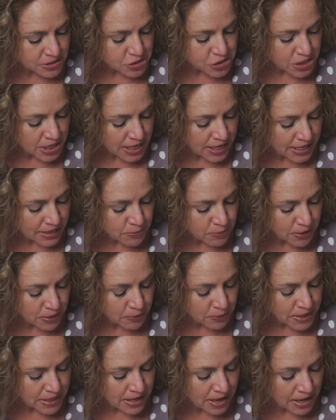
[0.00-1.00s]
Jen
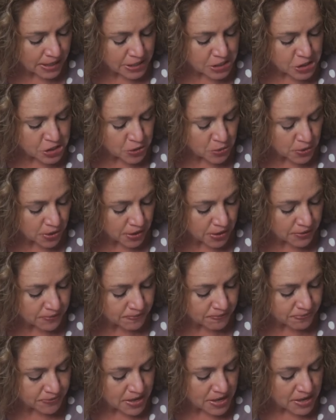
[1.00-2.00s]
when we got ashore.